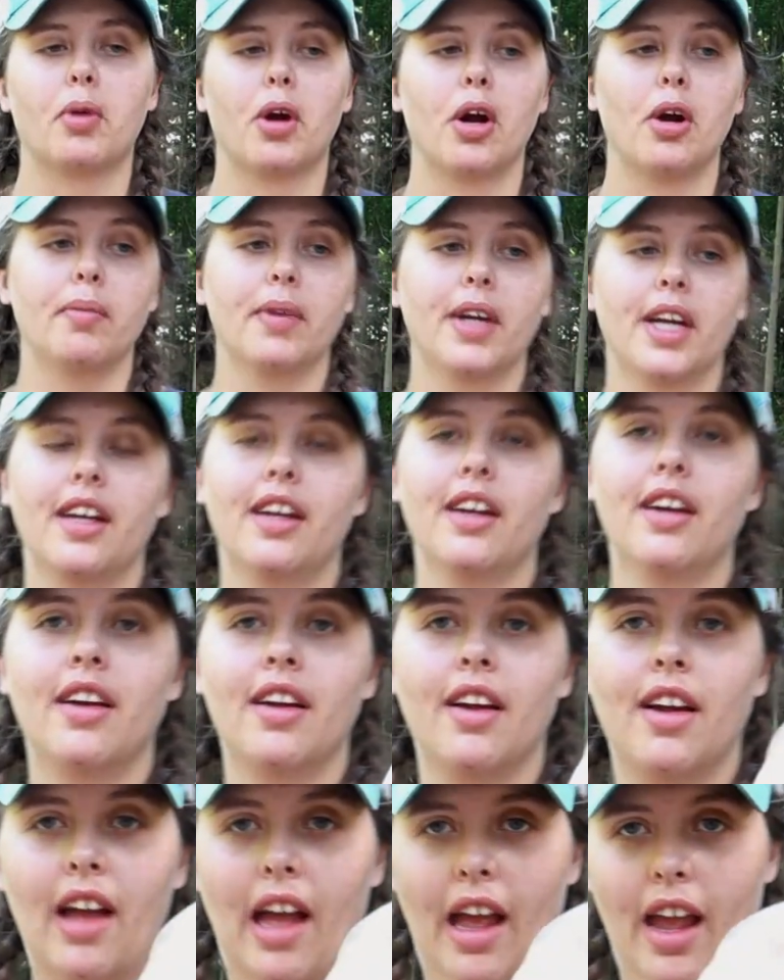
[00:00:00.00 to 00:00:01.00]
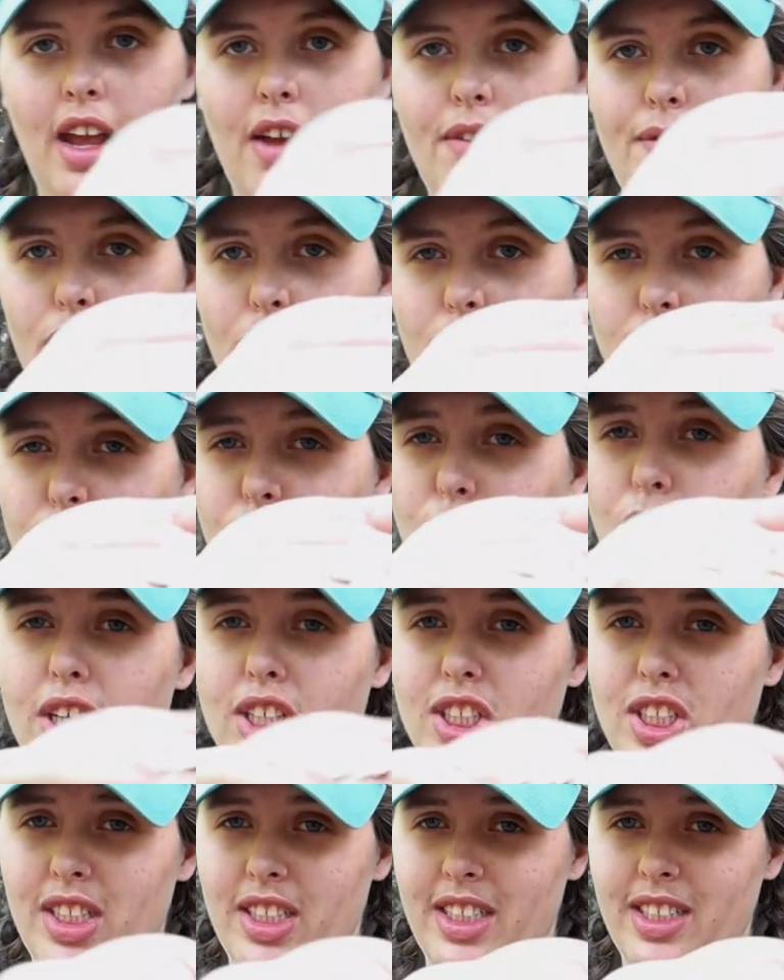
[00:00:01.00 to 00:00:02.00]
brought me a handful of
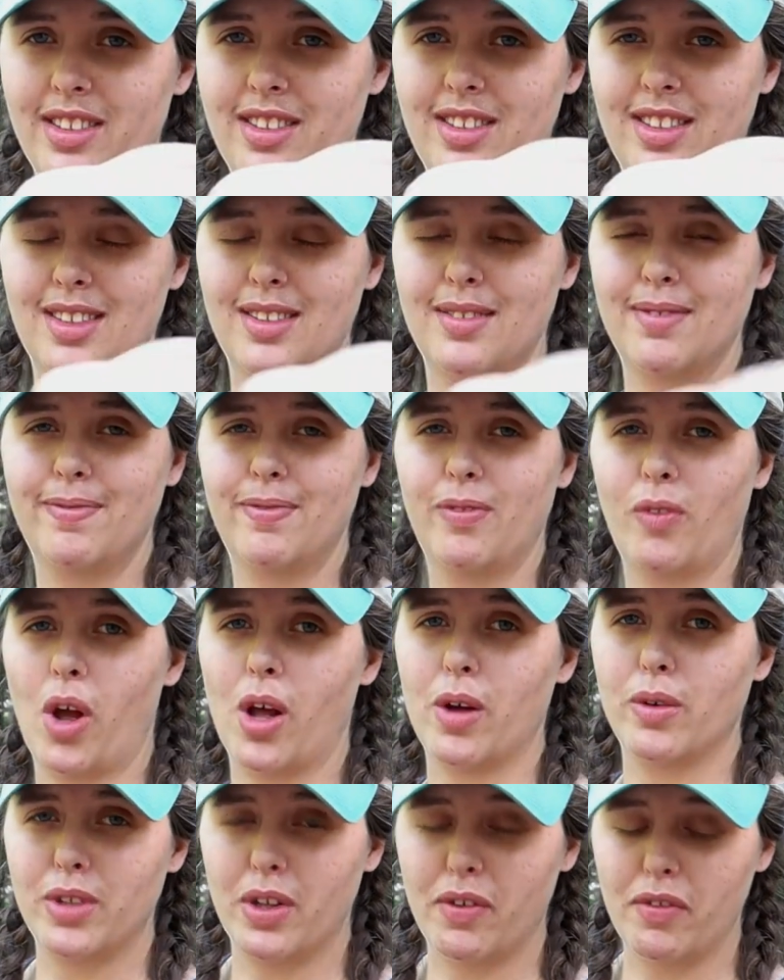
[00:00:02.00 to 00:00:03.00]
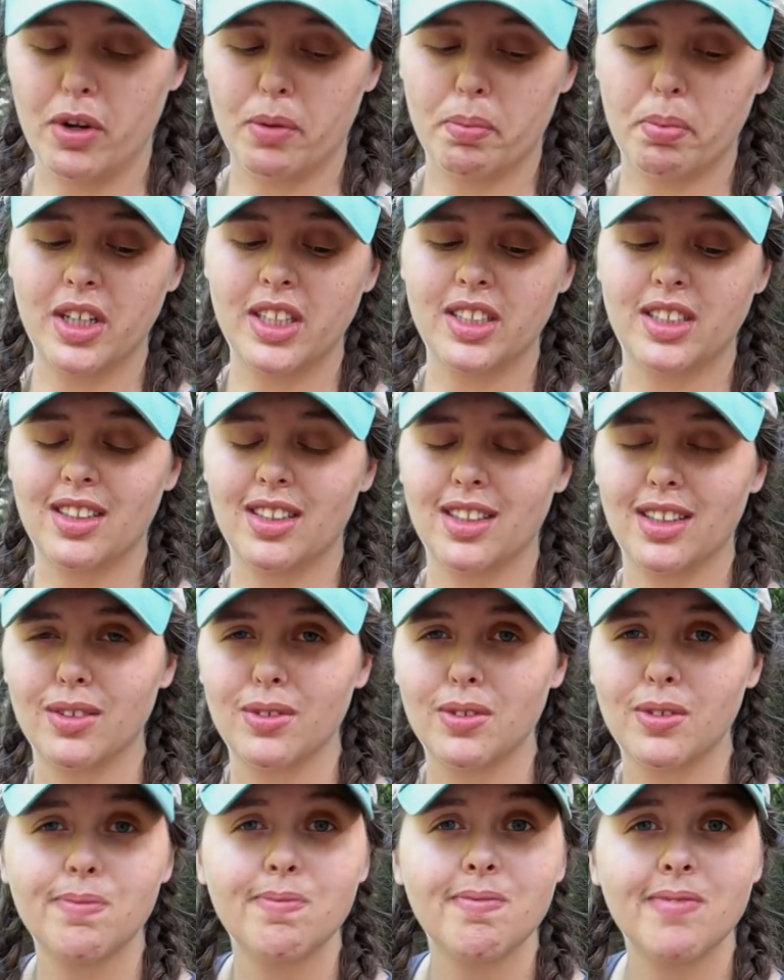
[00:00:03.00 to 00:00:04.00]
squash seeds while I was over there planting
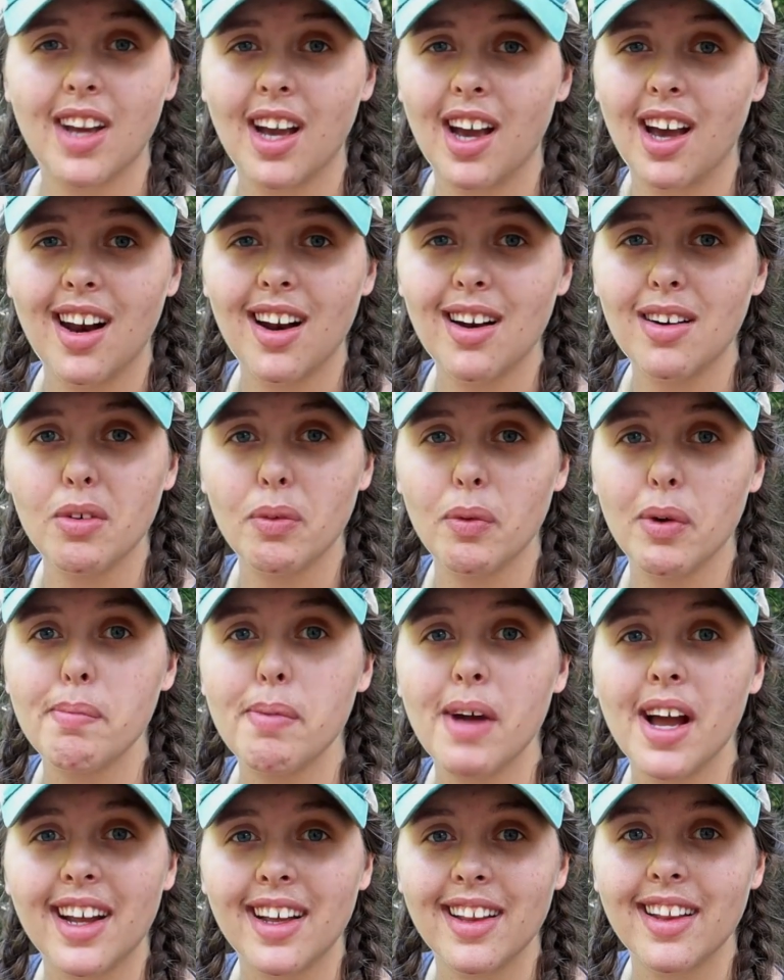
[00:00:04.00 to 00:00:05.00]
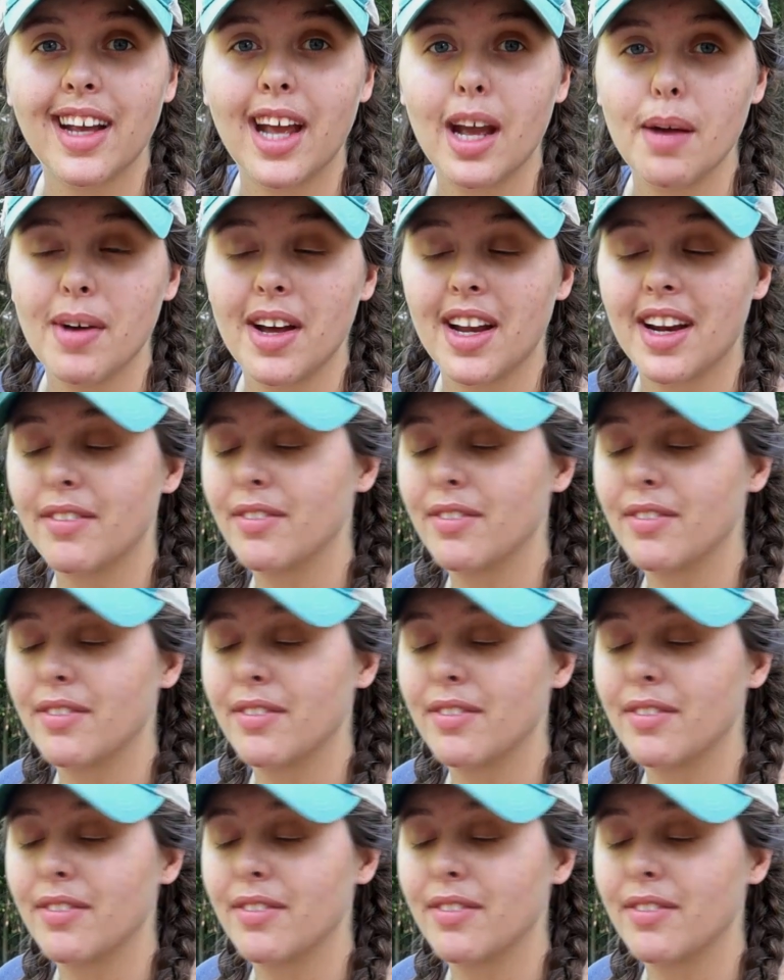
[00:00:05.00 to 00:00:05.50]
those. I don't know what packet they came out